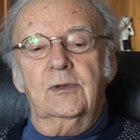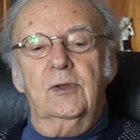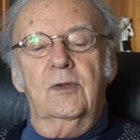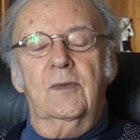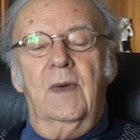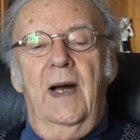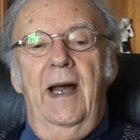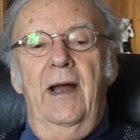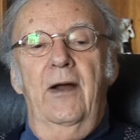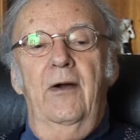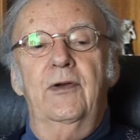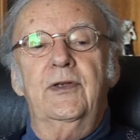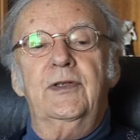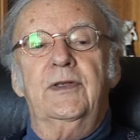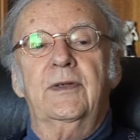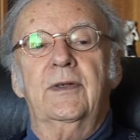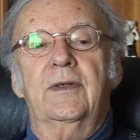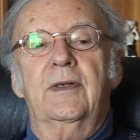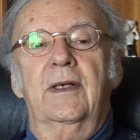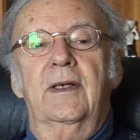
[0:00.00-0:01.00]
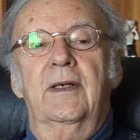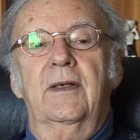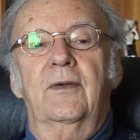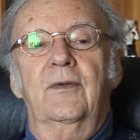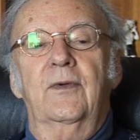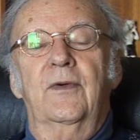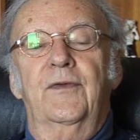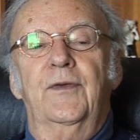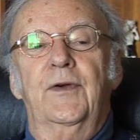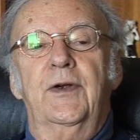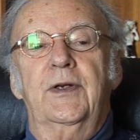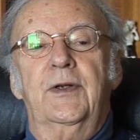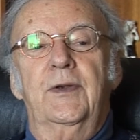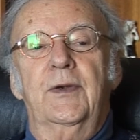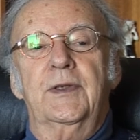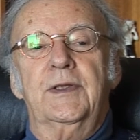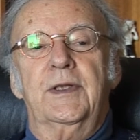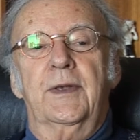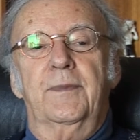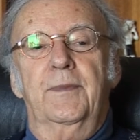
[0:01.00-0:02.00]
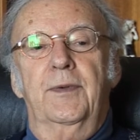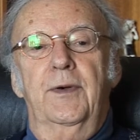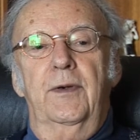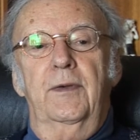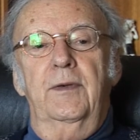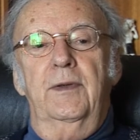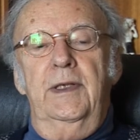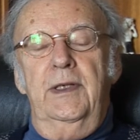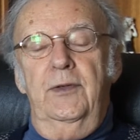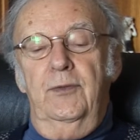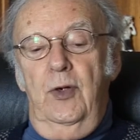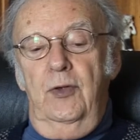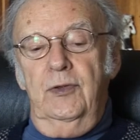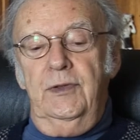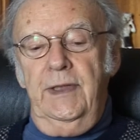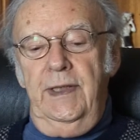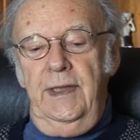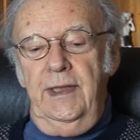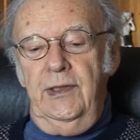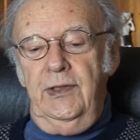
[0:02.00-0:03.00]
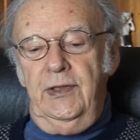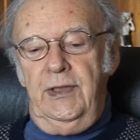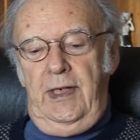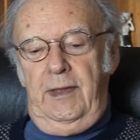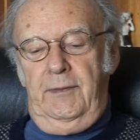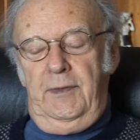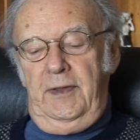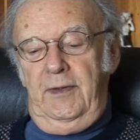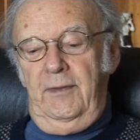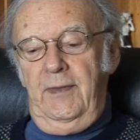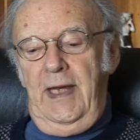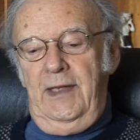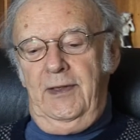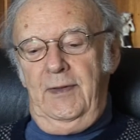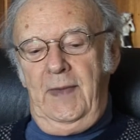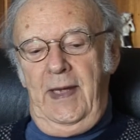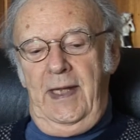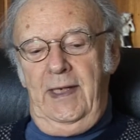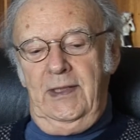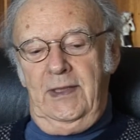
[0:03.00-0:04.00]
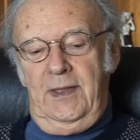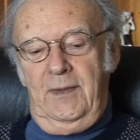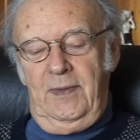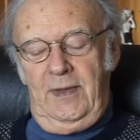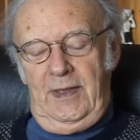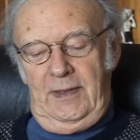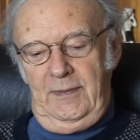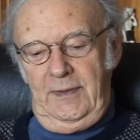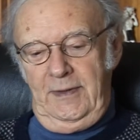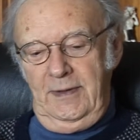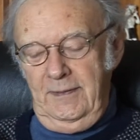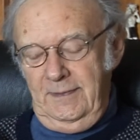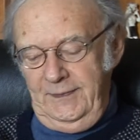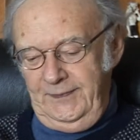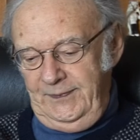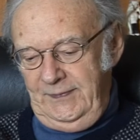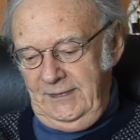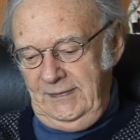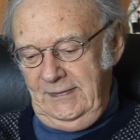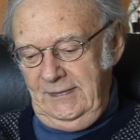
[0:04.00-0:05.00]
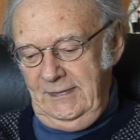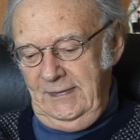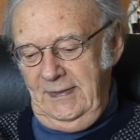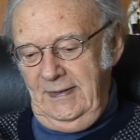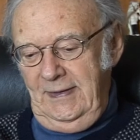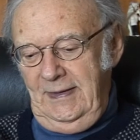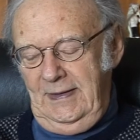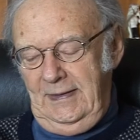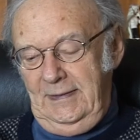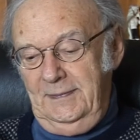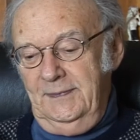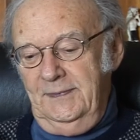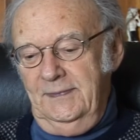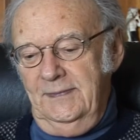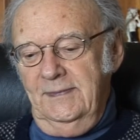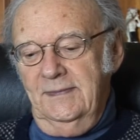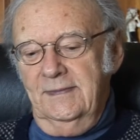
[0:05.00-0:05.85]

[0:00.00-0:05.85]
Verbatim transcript: whom I always referred to as the permanently rotating chairman of the mathematics department, um,